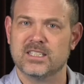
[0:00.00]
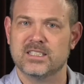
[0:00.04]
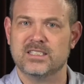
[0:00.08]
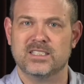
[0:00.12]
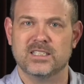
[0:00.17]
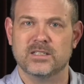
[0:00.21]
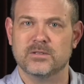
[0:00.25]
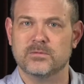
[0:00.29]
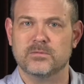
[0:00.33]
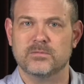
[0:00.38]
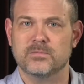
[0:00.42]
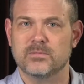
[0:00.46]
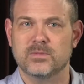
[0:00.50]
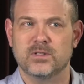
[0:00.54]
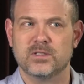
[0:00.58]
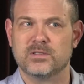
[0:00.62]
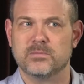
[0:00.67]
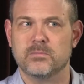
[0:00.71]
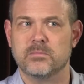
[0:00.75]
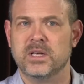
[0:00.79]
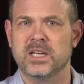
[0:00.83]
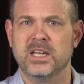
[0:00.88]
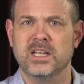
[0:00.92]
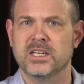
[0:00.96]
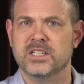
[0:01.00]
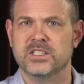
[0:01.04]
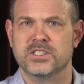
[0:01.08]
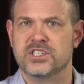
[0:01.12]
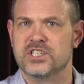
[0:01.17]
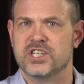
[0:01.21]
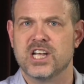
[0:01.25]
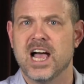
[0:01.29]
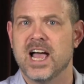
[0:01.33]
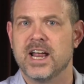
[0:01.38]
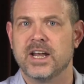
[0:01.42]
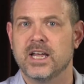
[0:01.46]
because it looked mean and
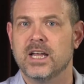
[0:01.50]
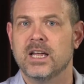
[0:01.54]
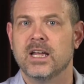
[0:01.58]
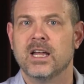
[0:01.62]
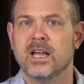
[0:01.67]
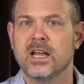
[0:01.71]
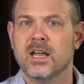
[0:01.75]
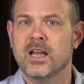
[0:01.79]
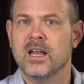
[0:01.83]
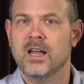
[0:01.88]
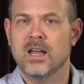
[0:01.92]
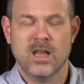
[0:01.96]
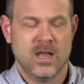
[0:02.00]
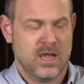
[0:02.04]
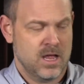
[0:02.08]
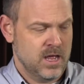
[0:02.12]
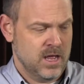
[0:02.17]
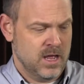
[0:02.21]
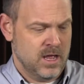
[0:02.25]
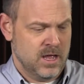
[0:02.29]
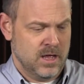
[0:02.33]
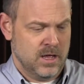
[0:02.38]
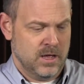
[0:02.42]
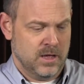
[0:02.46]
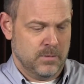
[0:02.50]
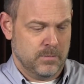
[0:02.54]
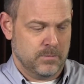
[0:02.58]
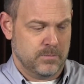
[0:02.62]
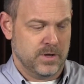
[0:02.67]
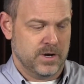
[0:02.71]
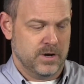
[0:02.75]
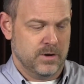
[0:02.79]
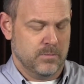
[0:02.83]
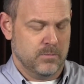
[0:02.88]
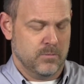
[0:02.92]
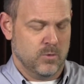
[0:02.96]
shiny.
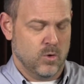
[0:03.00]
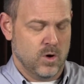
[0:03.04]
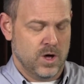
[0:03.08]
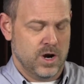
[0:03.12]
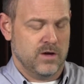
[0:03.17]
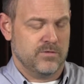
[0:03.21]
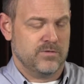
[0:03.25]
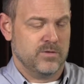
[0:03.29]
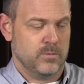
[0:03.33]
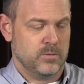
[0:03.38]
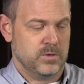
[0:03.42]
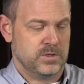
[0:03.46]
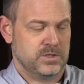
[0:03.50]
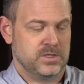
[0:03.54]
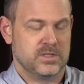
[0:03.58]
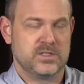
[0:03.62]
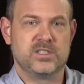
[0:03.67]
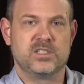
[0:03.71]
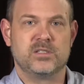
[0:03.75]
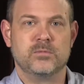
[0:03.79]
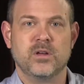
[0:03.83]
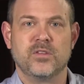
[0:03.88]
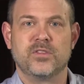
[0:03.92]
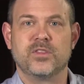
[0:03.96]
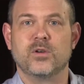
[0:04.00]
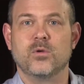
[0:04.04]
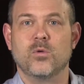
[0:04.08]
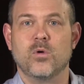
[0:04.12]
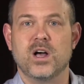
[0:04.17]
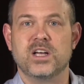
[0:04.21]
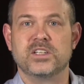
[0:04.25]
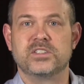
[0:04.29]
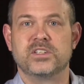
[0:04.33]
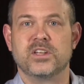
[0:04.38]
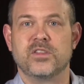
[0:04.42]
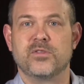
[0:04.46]
But one of them was a Smith &
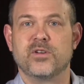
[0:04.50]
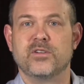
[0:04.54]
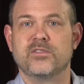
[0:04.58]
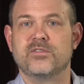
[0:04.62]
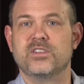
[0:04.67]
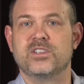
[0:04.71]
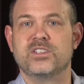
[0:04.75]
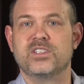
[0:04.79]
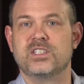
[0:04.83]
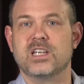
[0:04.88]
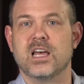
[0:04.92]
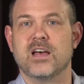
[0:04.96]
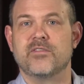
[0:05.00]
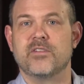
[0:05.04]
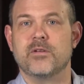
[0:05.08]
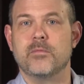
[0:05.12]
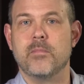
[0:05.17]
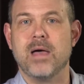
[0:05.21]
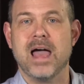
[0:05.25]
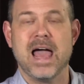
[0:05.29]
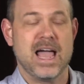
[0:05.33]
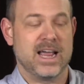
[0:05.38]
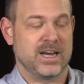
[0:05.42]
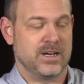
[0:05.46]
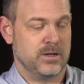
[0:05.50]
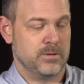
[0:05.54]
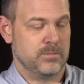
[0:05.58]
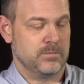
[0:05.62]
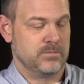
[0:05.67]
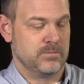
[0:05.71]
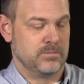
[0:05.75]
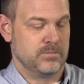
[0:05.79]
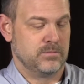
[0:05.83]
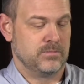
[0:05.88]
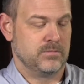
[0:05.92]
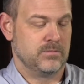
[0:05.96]
Wesson 357
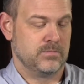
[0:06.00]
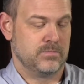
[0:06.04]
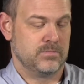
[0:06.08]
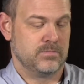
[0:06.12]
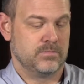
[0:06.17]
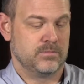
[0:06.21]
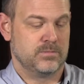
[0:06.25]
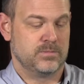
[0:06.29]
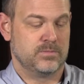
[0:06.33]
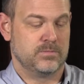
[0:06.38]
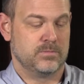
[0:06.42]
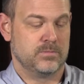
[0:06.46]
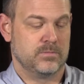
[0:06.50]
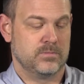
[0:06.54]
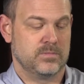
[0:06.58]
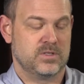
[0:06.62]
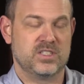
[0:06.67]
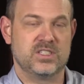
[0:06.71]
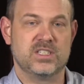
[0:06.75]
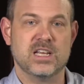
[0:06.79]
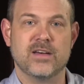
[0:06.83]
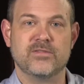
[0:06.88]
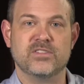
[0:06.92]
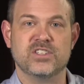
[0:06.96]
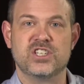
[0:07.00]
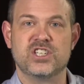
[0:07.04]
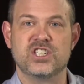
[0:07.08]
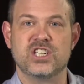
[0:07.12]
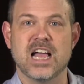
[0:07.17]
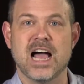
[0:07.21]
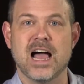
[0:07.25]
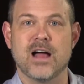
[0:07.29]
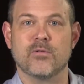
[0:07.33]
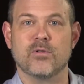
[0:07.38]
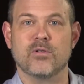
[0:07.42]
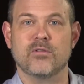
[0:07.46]
Magnum,
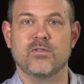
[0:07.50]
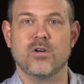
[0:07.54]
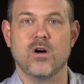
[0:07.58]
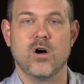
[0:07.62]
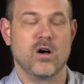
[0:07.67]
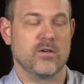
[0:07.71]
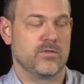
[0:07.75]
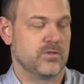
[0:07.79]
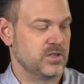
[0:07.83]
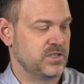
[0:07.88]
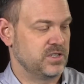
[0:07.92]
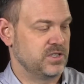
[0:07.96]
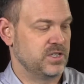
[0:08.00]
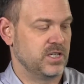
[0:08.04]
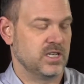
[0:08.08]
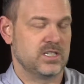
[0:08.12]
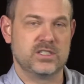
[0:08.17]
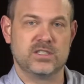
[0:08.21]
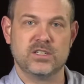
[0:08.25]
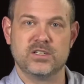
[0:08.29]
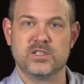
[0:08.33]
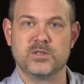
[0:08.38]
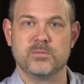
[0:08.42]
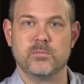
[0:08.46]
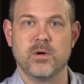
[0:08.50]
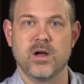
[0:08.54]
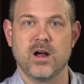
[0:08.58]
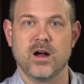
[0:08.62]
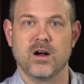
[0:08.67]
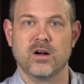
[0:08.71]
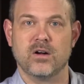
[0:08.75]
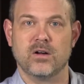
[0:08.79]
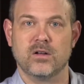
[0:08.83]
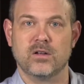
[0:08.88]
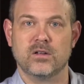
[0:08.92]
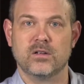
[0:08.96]
7-shot revolver, 6-inch
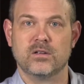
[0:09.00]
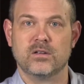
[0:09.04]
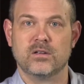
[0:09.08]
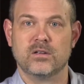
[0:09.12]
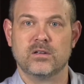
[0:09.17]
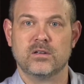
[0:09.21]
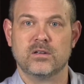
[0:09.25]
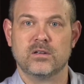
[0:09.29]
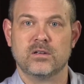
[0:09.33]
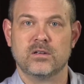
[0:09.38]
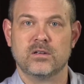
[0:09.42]
barrel,